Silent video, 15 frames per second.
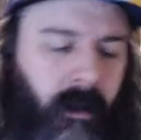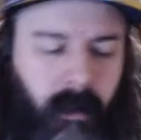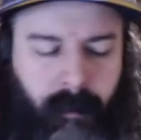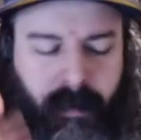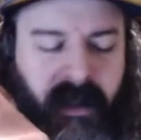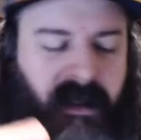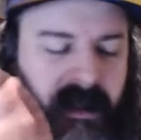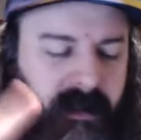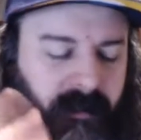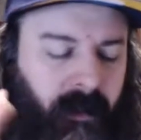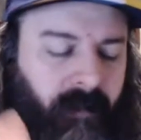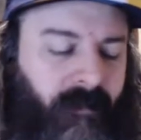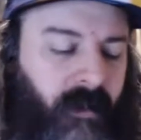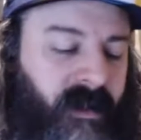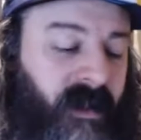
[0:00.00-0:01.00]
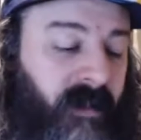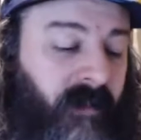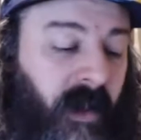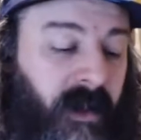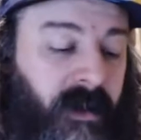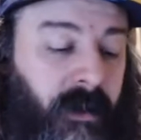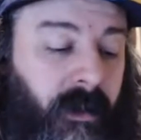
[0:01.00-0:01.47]
pieces for the first
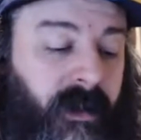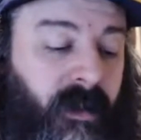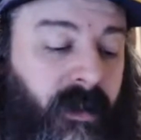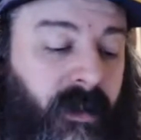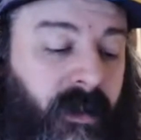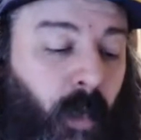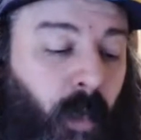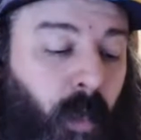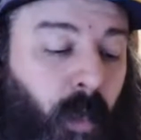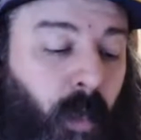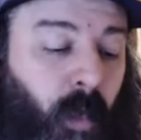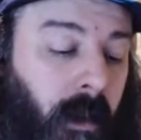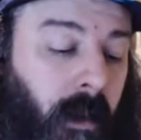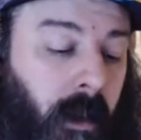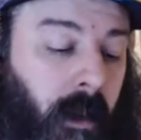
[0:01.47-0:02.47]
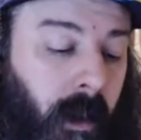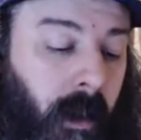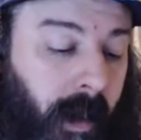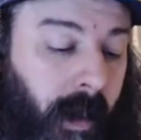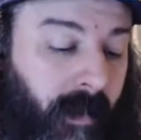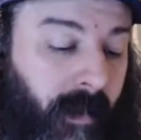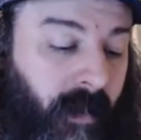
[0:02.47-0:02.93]
adventure as
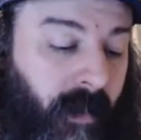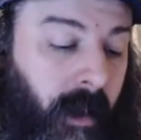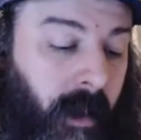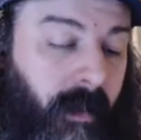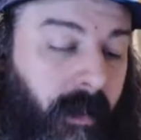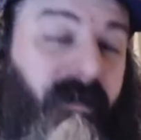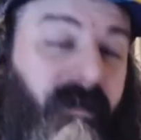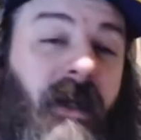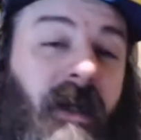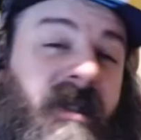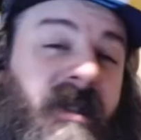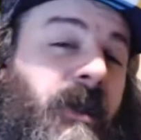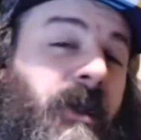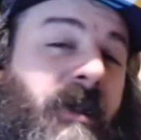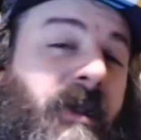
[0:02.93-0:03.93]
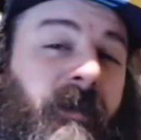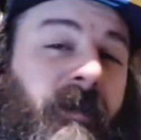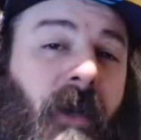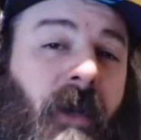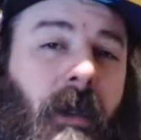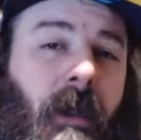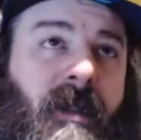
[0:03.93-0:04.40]
well. And then they've done a
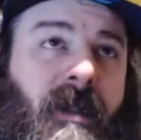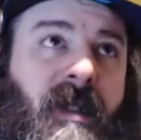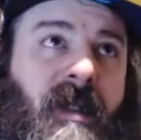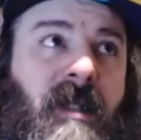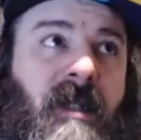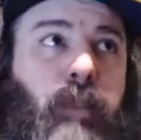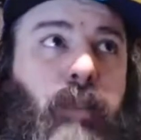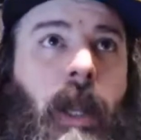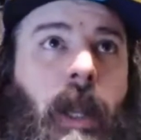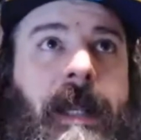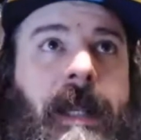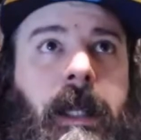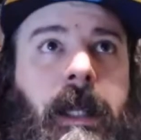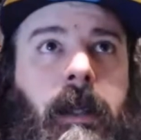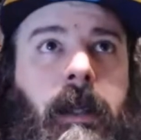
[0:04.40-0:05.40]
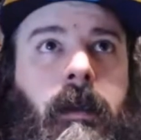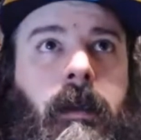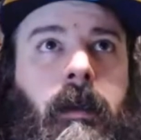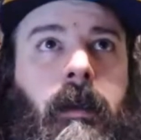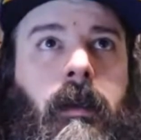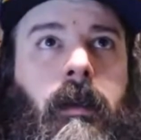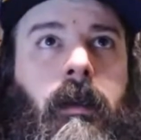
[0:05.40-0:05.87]
series of videos
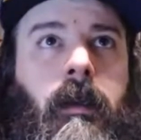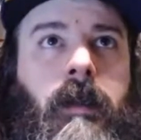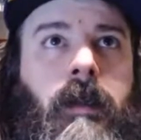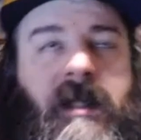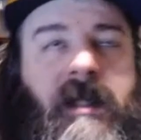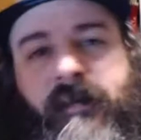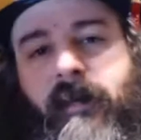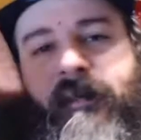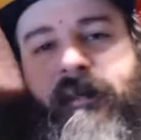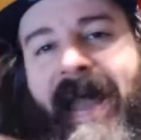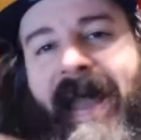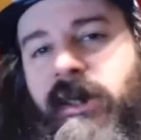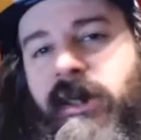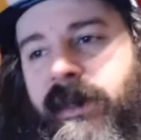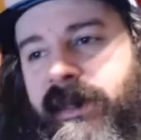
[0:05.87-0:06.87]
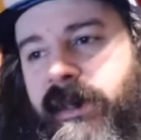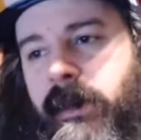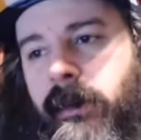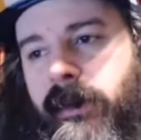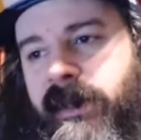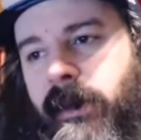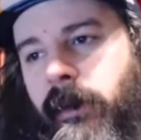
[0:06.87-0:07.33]
explaining the different factions
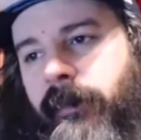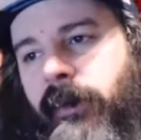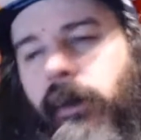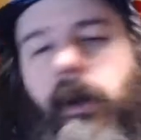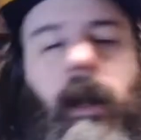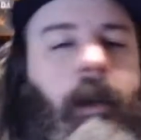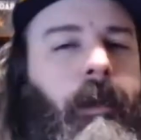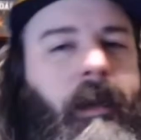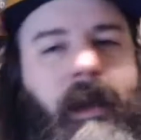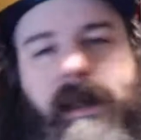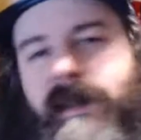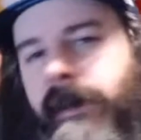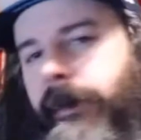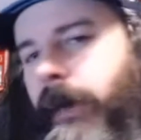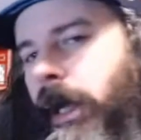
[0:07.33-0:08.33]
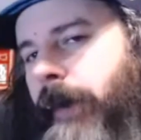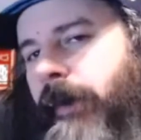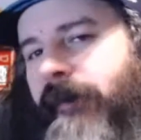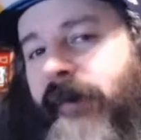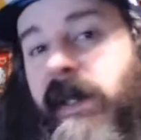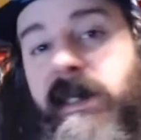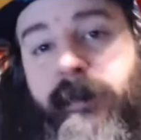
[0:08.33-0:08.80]
too. So if you're on Instagram
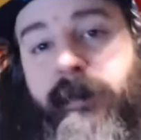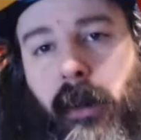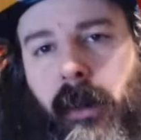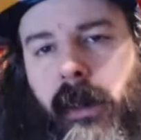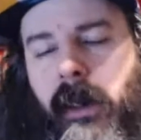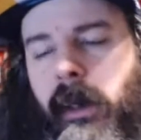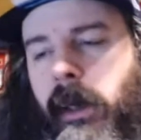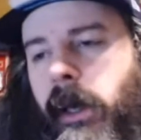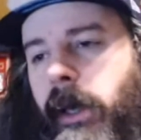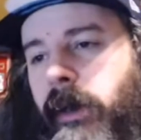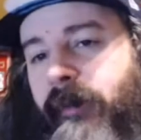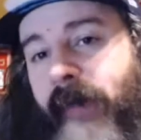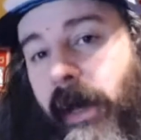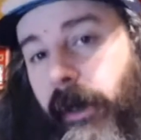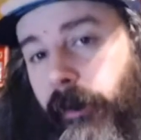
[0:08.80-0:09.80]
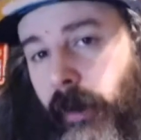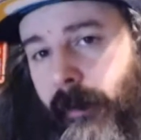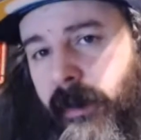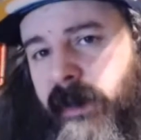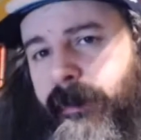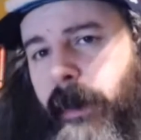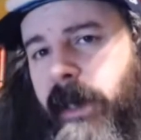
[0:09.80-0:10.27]
or Facebook and you find
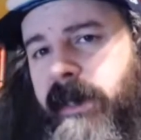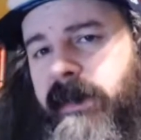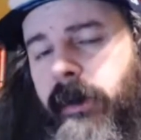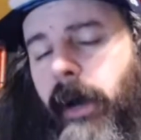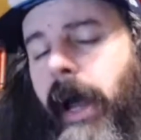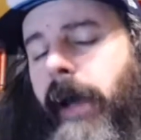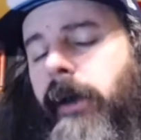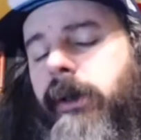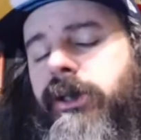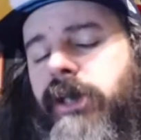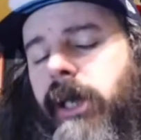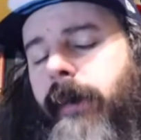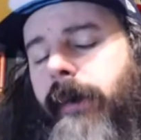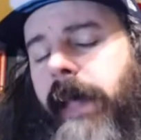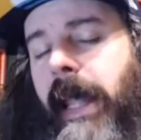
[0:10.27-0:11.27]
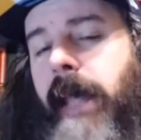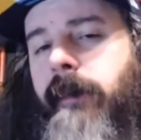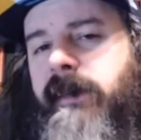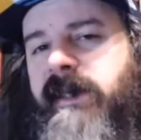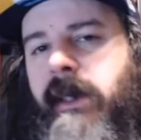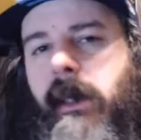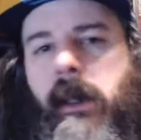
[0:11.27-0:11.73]
Grimmer Space or Iron GM
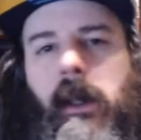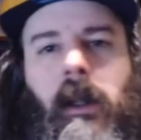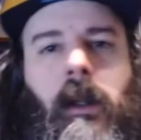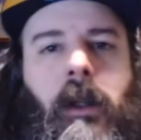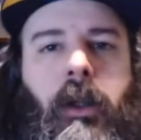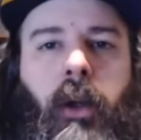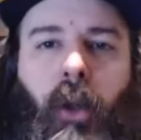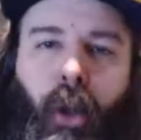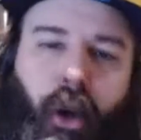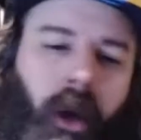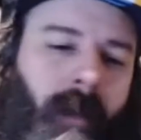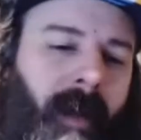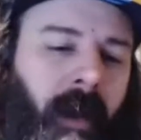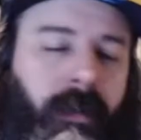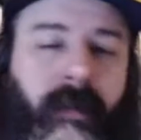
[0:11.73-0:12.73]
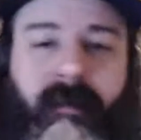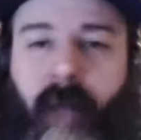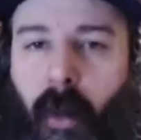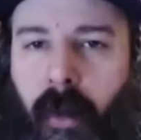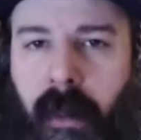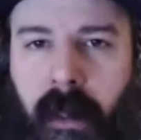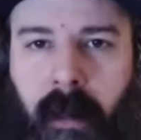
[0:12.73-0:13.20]
Games, you'll learn about the
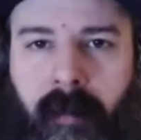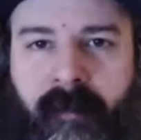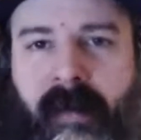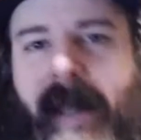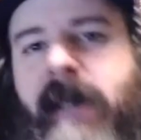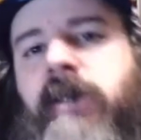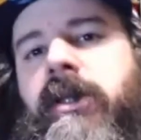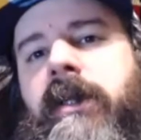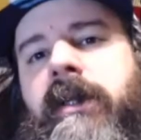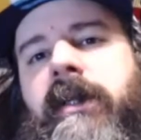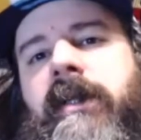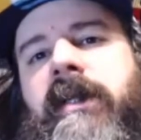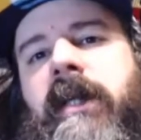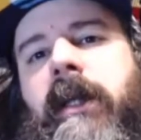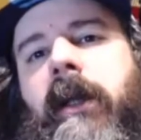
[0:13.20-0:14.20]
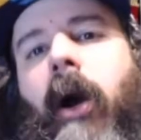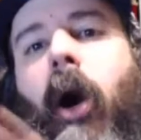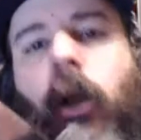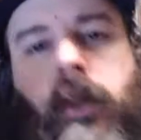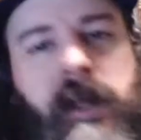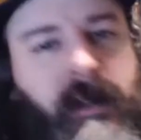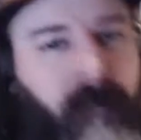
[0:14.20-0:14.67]
Vote Again factions and
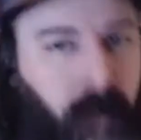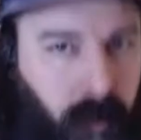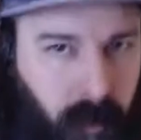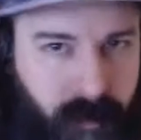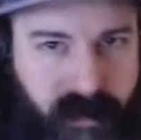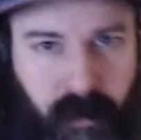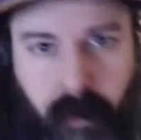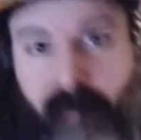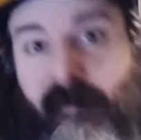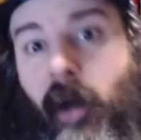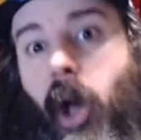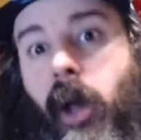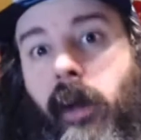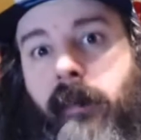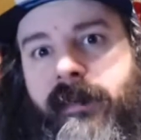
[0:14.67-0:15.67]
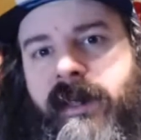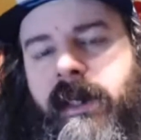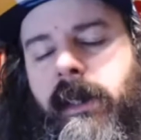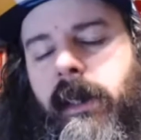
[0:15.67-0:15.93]
all the different groups that are involved.